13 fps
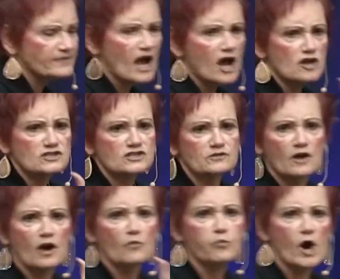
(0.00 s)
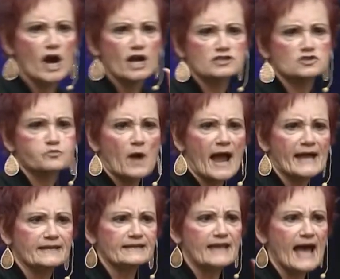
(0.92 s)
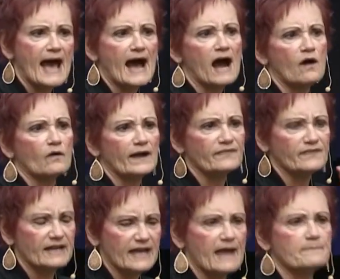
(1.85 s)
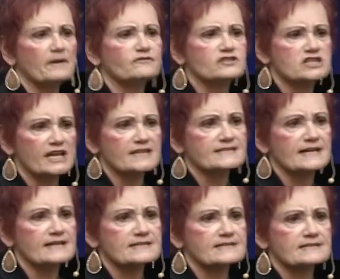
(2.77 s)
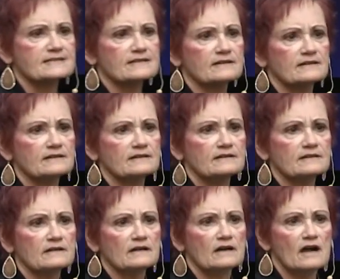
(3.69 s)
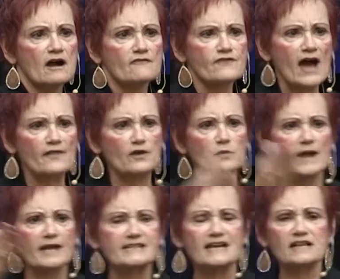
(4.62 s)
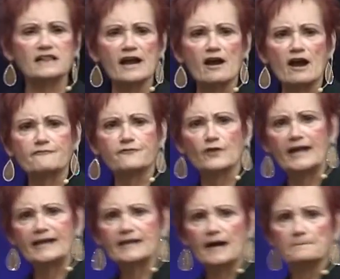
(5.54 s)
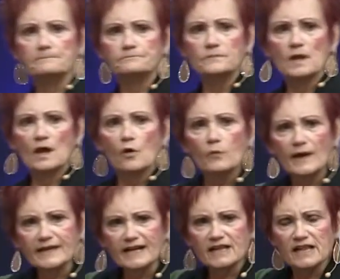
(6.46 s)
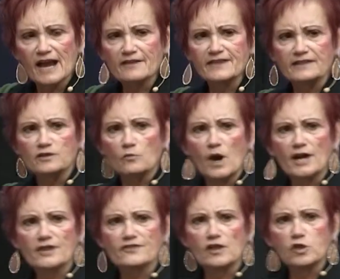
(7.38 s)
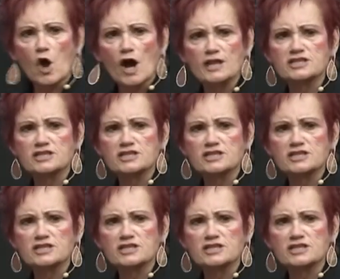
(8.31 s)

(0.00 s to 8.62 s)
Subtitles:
those words right now in the name of Jesus. Father, we declare a freedom. We declare that the word of the Lord